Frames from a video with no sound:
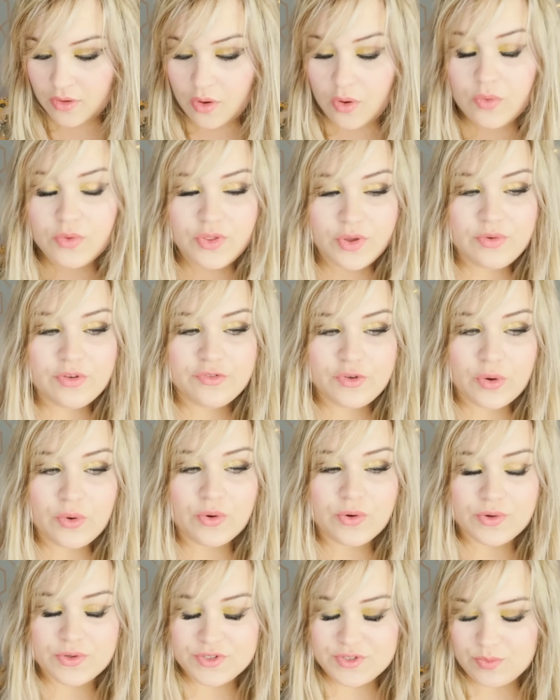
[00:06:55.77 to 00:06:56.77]
Although, of
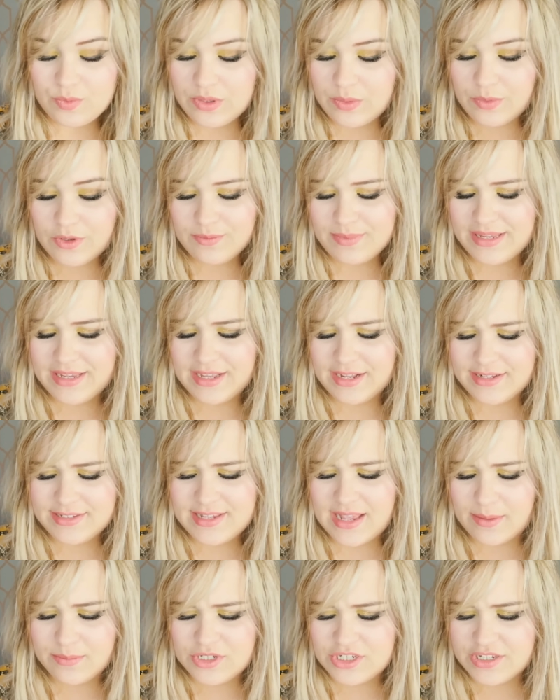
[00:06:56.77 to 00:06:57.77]
course, we will make
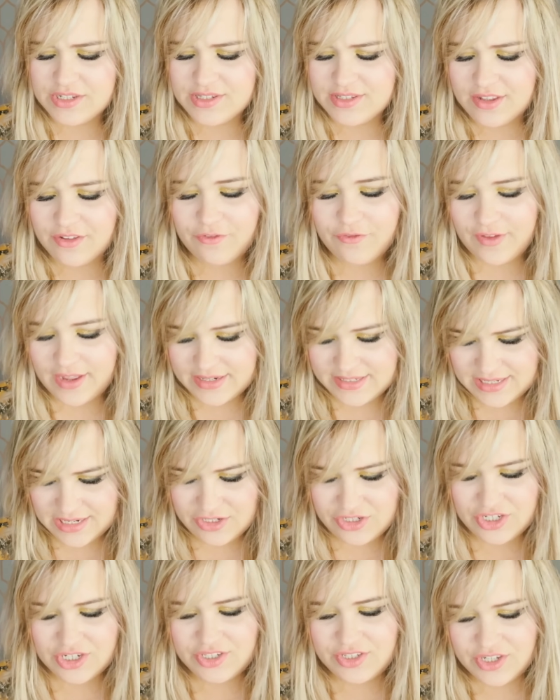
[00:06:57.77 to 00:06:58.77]
exceptions that
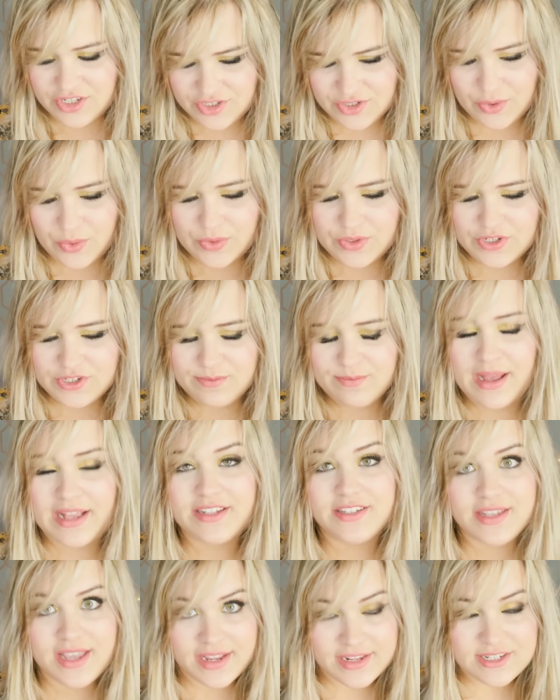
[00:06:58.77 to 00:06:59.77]
factitious disorders
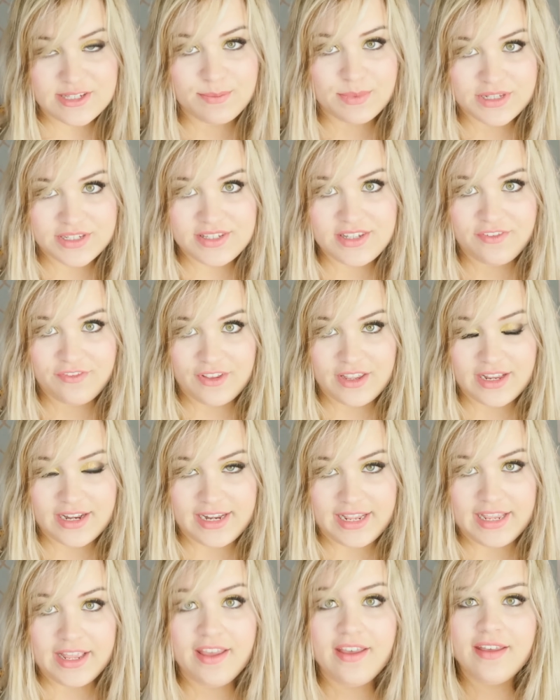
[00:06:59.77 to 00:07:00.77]
masking
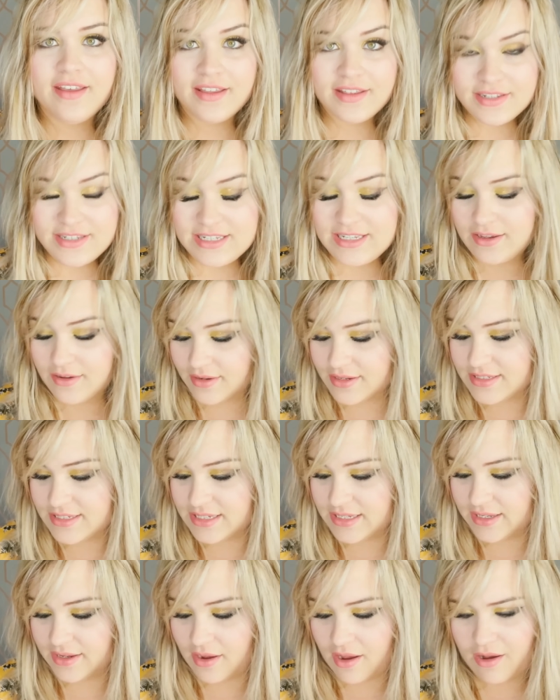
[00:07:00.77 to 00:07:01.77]
specifically
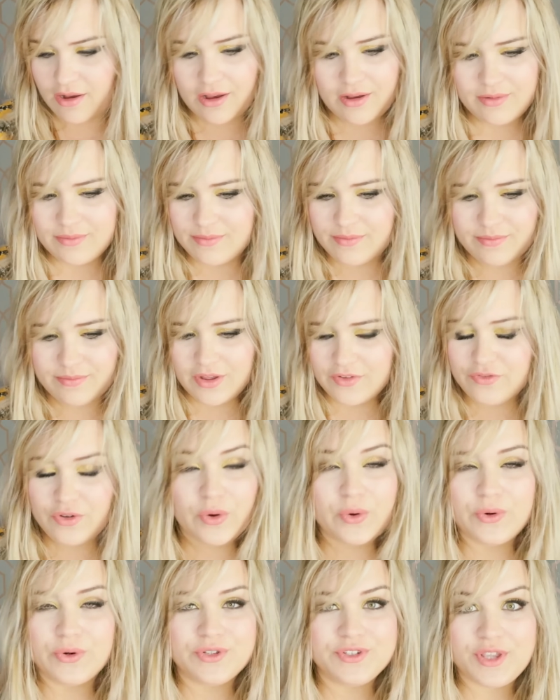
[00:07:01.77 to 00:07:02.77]
DID are of
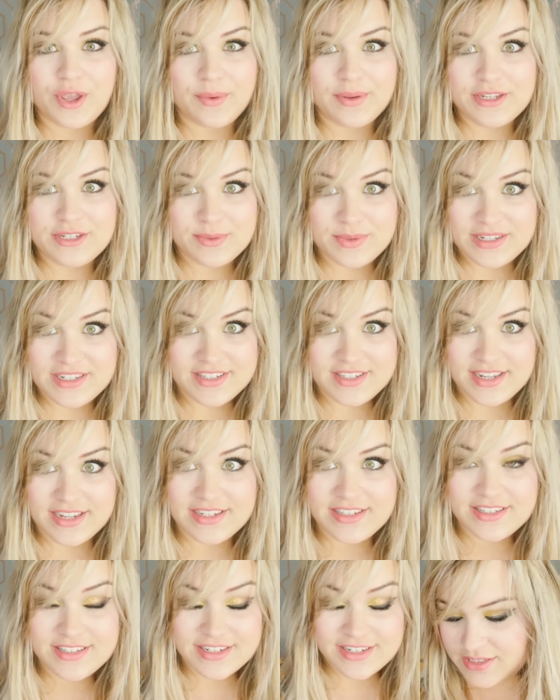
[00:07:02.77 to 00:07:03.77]
course going to
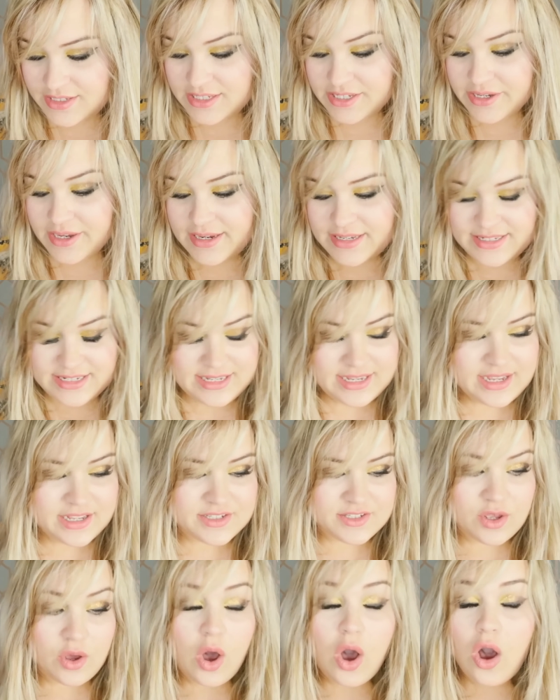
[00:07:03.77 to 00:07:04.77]
exist. DID
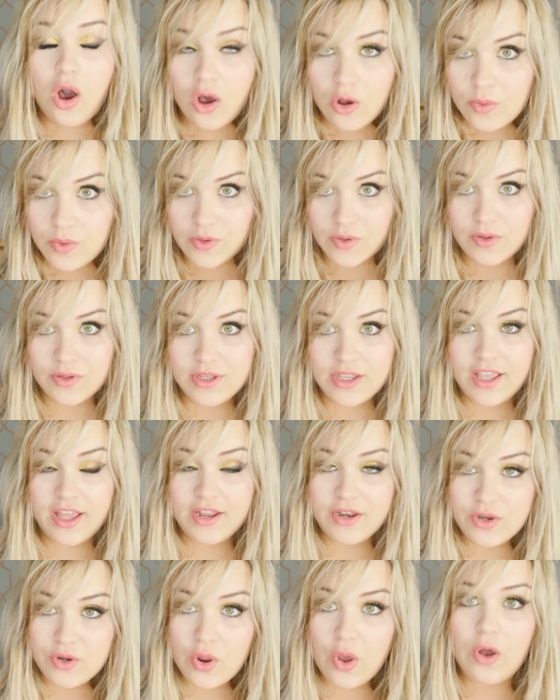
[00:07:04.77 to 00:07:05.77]
as a whole
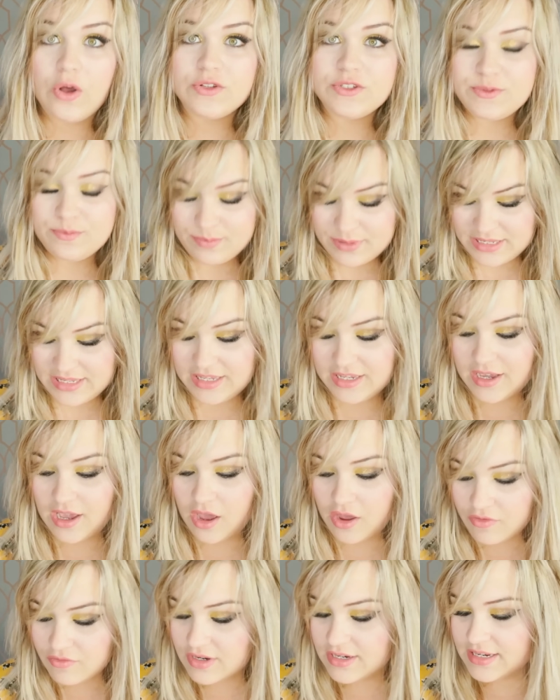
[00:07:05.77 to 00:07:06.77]
cannot be
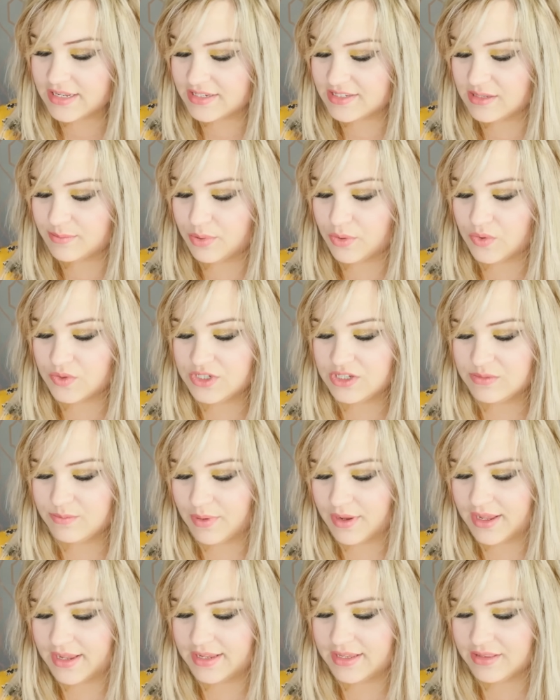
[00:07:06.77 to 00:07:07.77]
currently supported
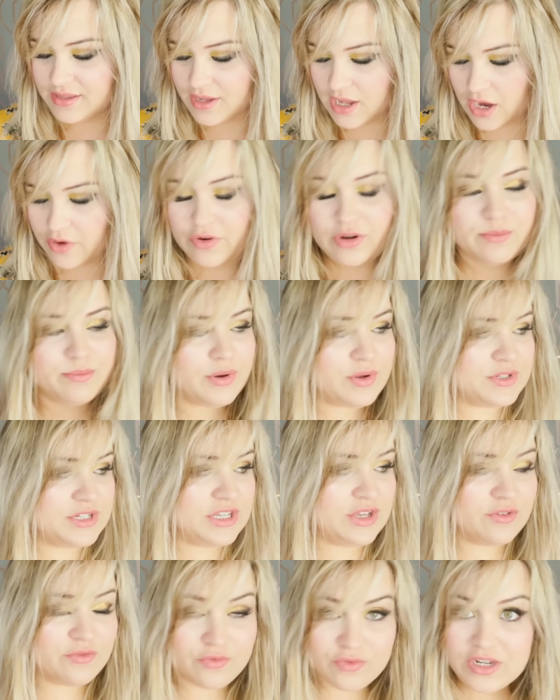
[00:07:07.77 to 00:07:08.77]
by the current
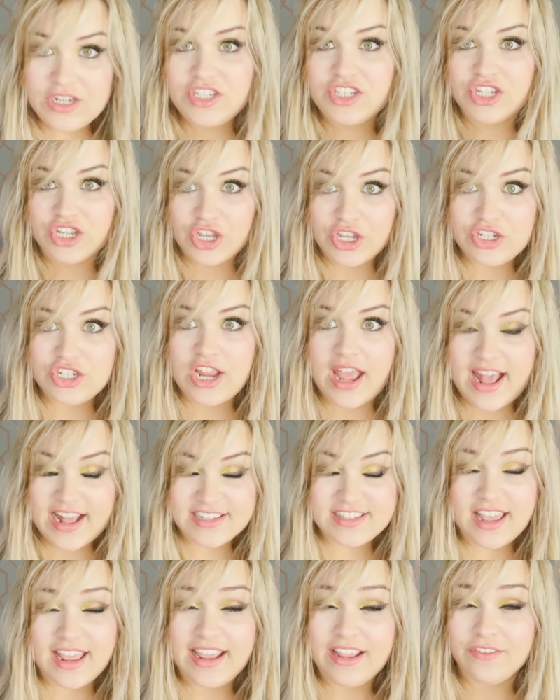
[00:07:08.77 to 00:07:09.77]
body of research
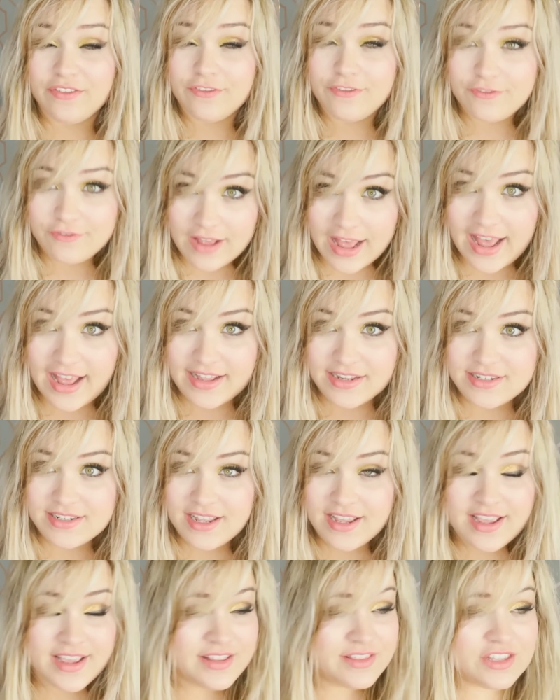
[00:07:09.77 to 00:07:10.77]
as a fad.
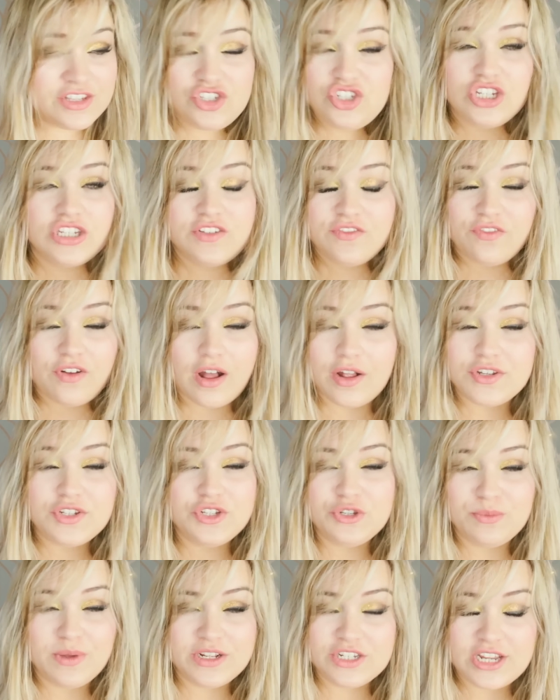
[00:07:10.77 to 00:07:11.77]
There's just far
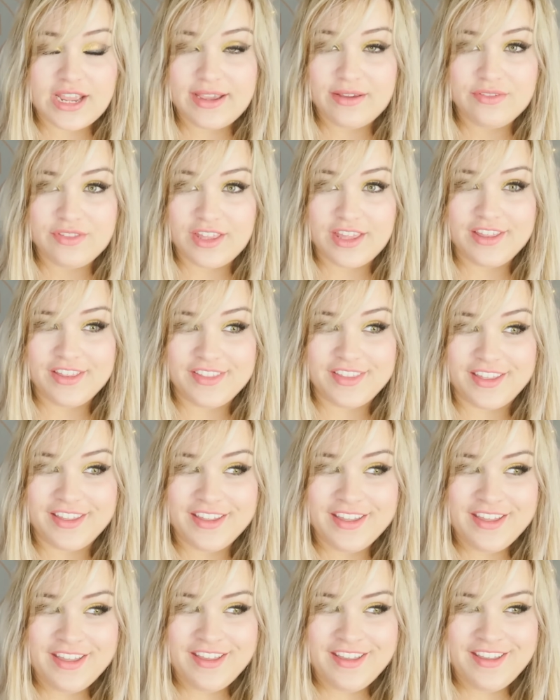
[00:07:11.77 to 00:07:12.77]
too much out there that